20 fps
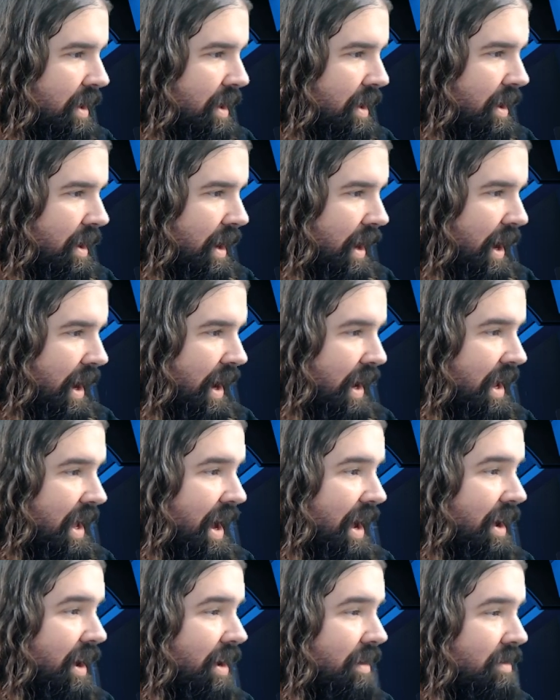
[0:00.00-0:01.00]
Uh,
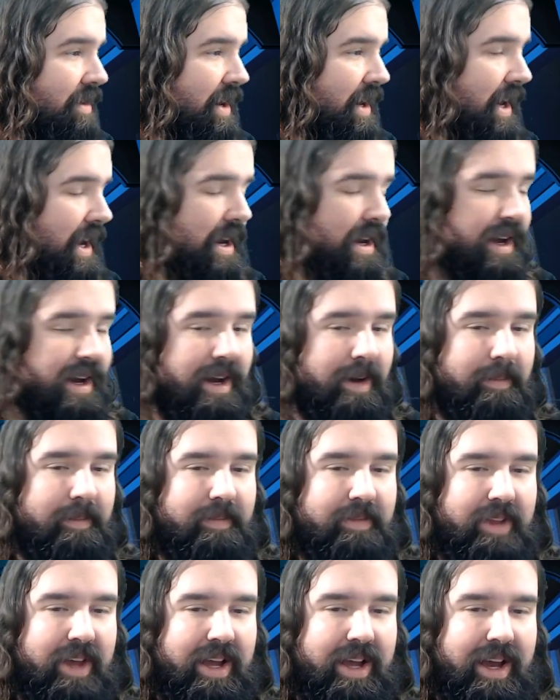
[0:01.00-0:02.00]
yeah, uh, Duncan,
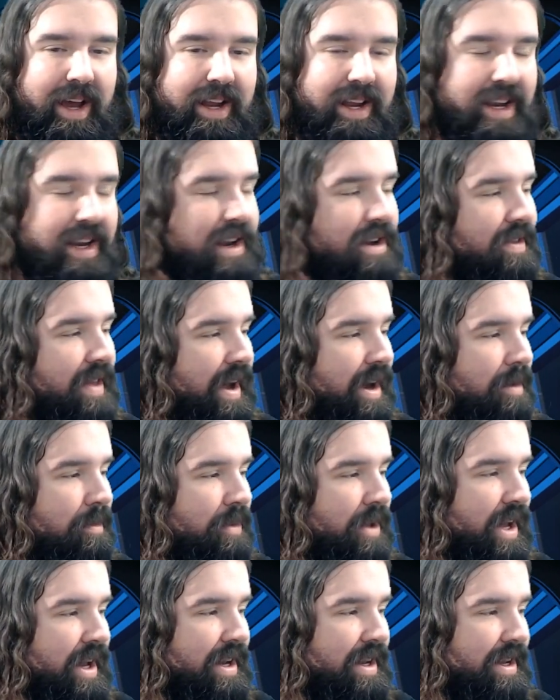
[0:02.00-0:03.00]
um, I, I, did hear that
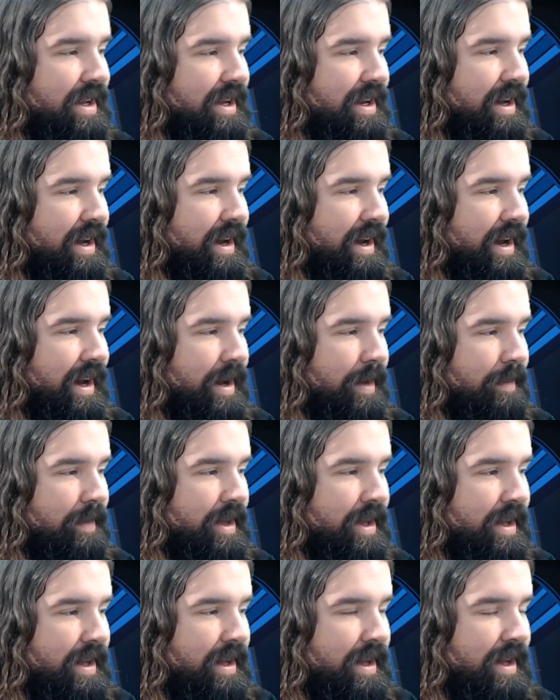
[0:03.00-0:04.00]
complaint.
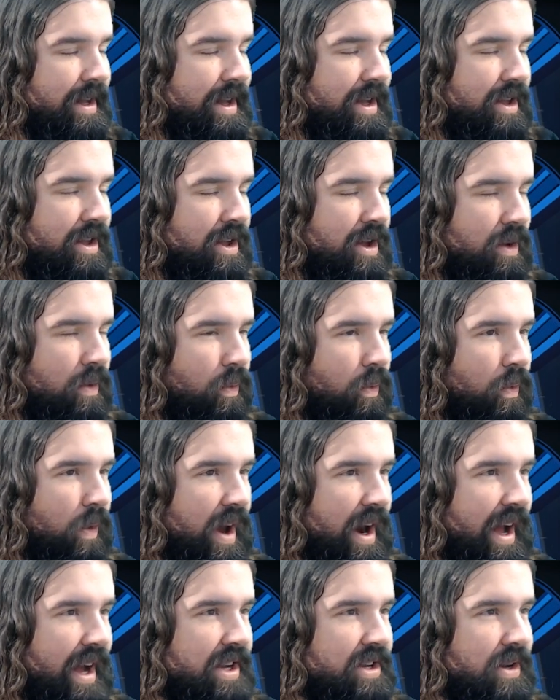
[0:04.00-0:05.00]
Um,
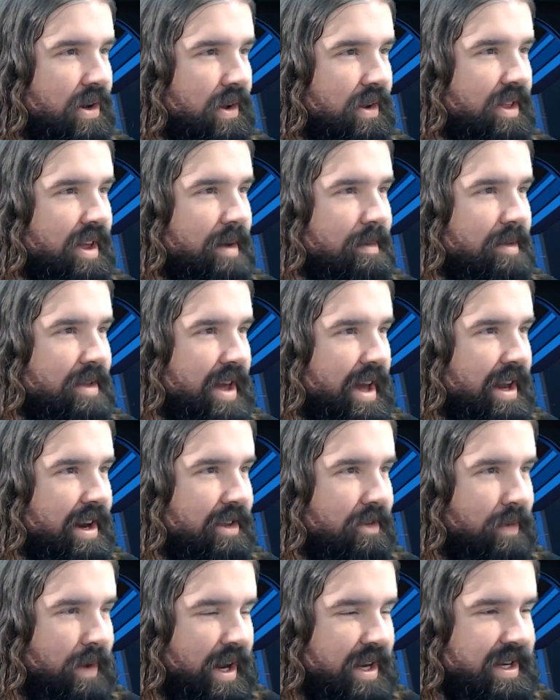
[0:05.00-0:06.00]
what I told them then
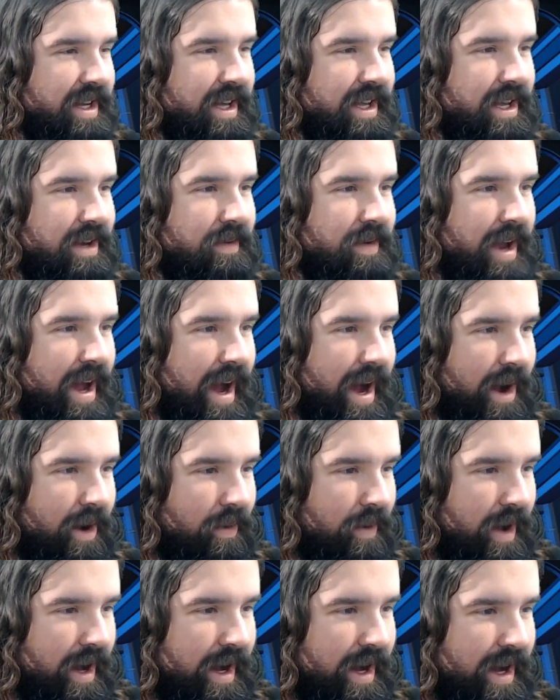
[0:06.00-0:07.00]
is what I tell you
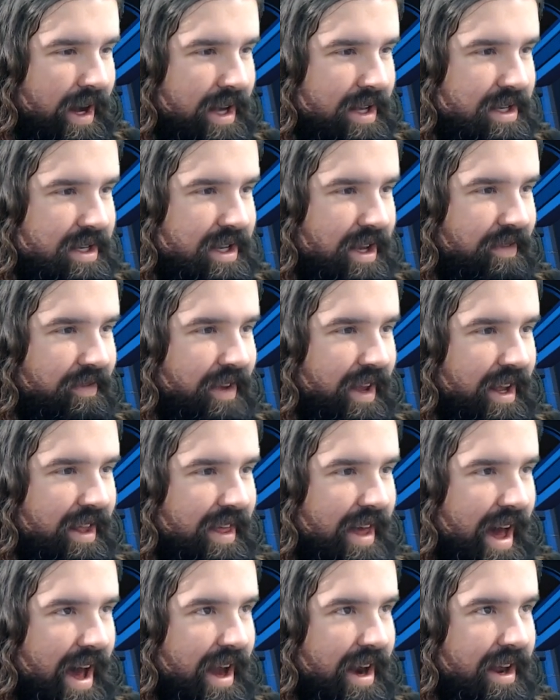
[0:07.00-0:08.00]
now. Uh, stuff like
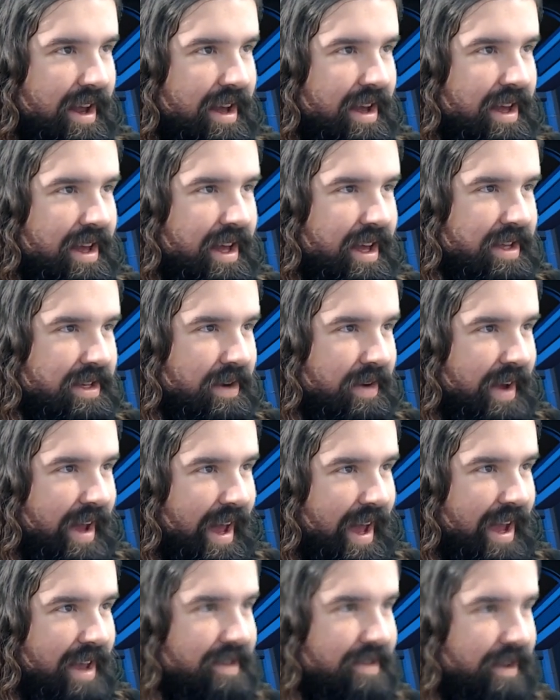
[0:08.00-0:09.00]
that is
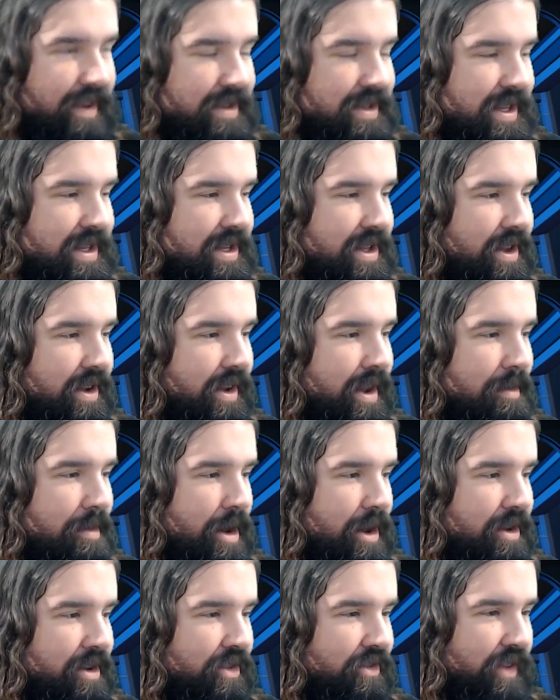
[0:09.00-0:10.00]
okay as long as it's clearly
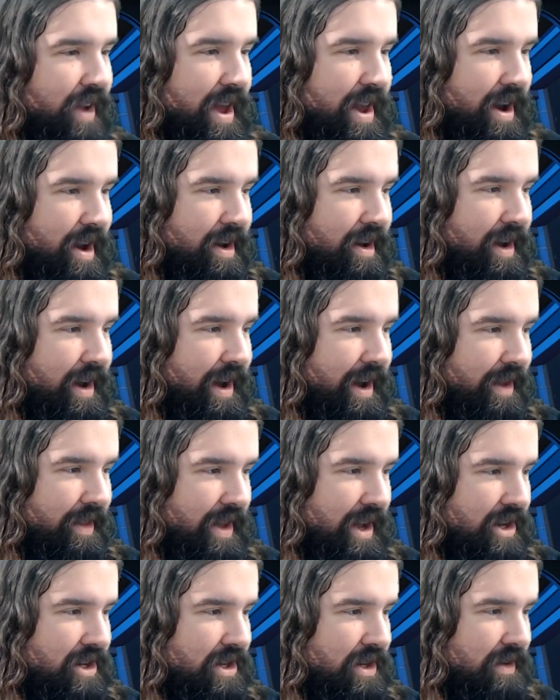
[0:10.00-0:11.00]
marked as fan art. Uh,
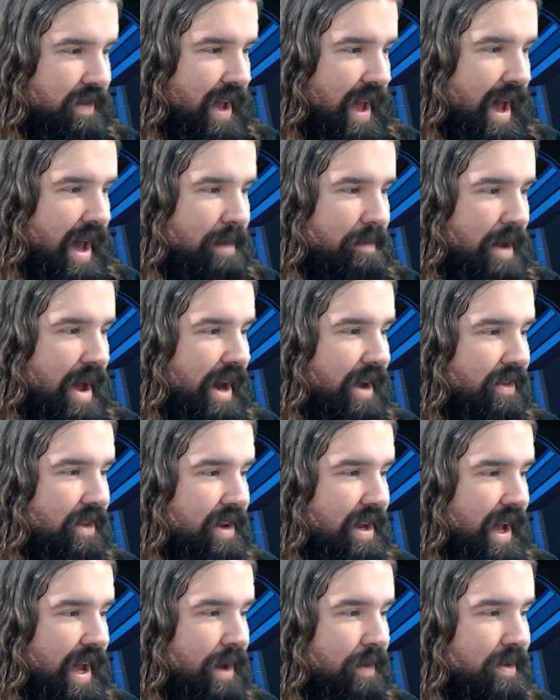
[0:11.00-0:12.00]
the issue they had back in the
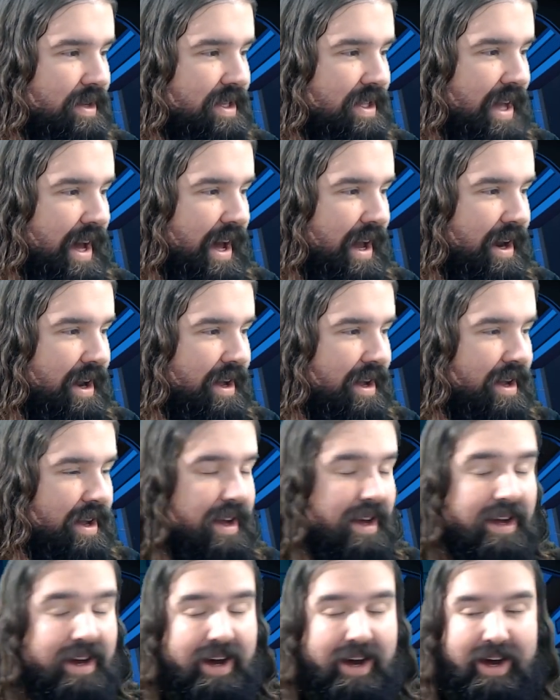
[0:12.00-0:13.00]
day was that
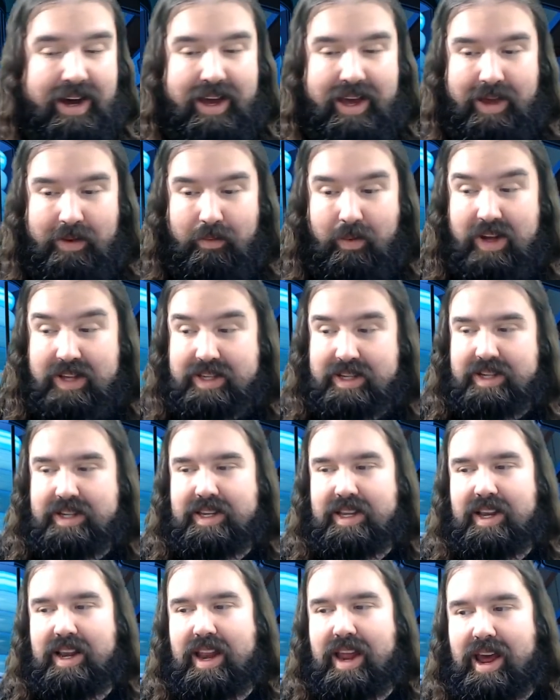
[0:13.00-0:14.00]
uh, it
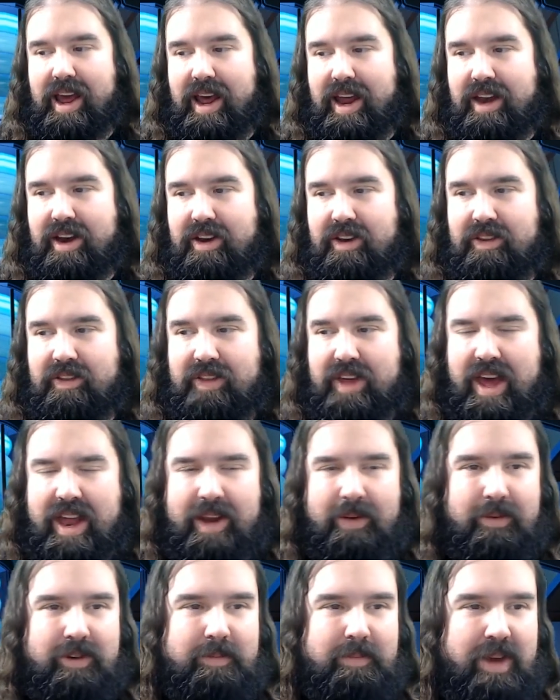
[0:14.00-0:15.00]
wasn't, and then
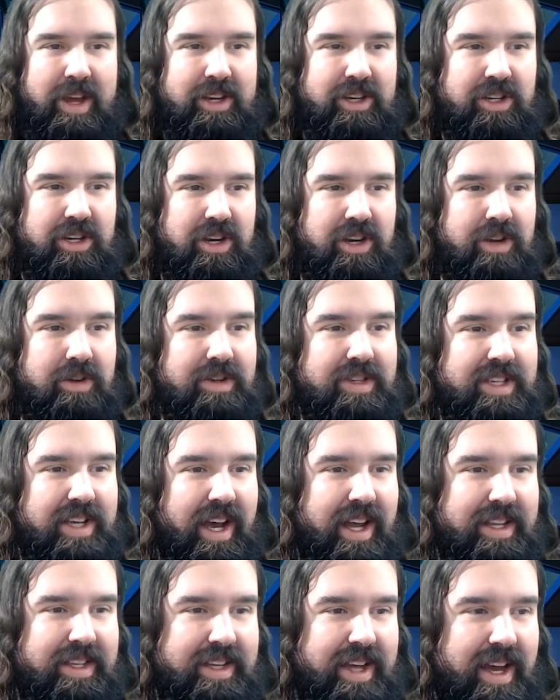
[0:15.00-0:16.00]
it was pitched to news
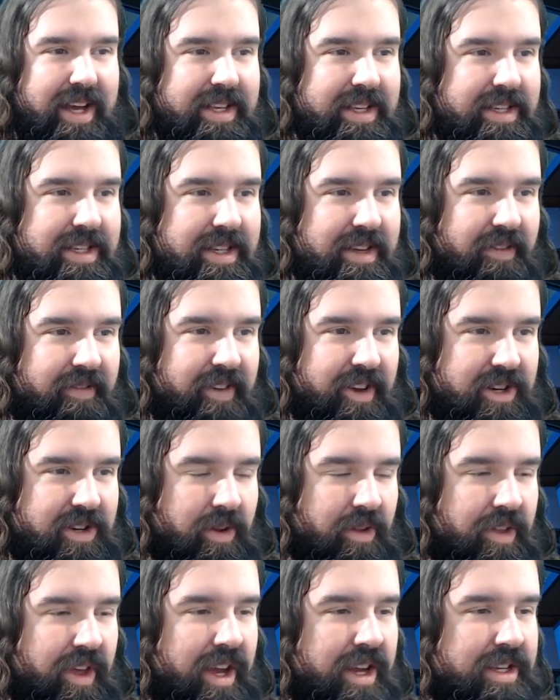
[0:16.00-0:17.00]
sites as
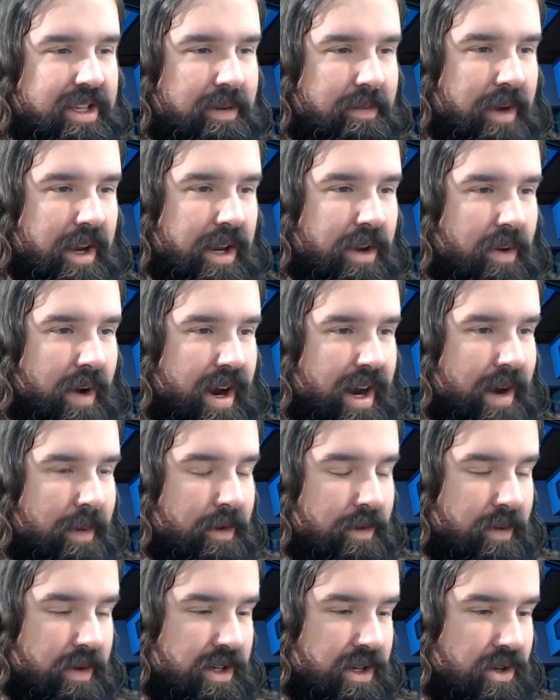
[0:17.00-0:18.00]
official things that we'd created,
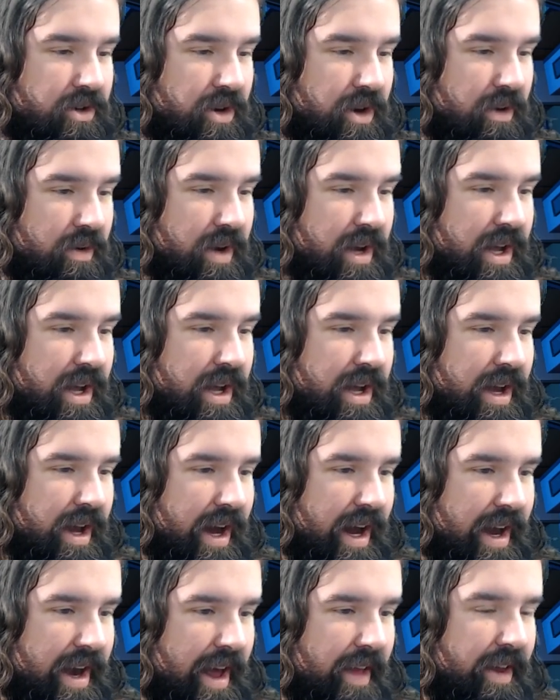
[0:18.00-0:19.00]
which wasn't true.
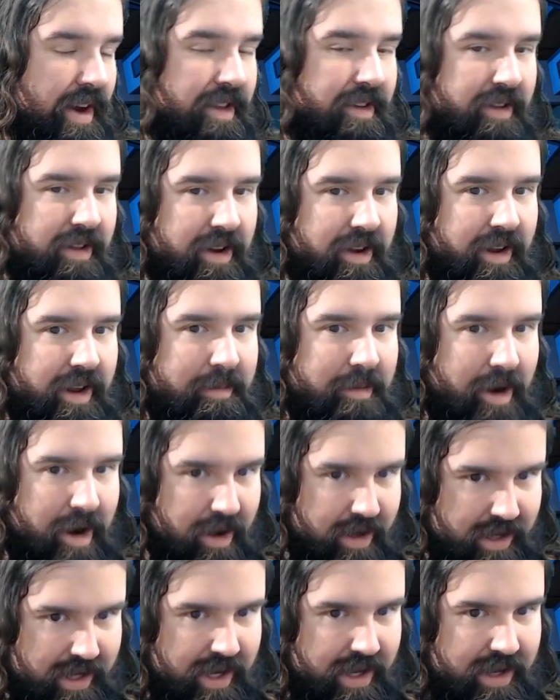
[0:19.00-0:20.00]
Uh, now that it's clearly
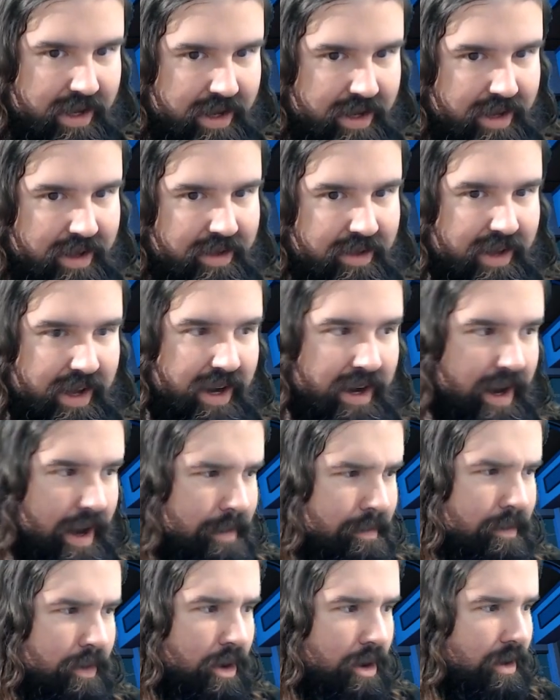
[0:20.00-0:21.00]
marked, then
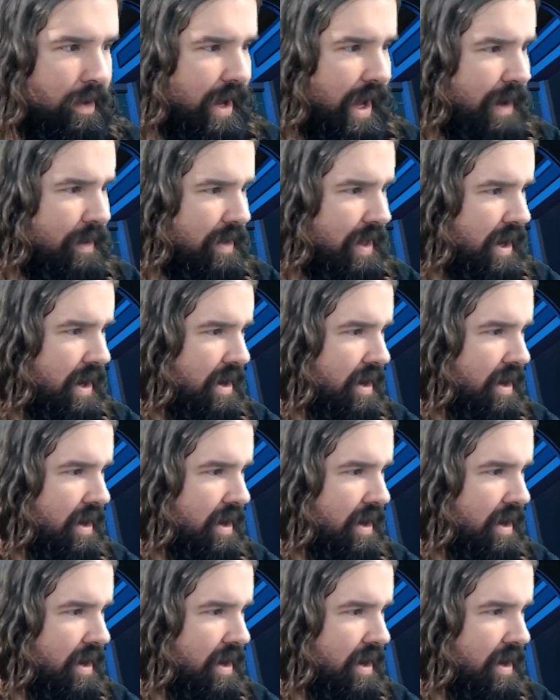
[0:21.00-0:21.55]
I'm more okay with it.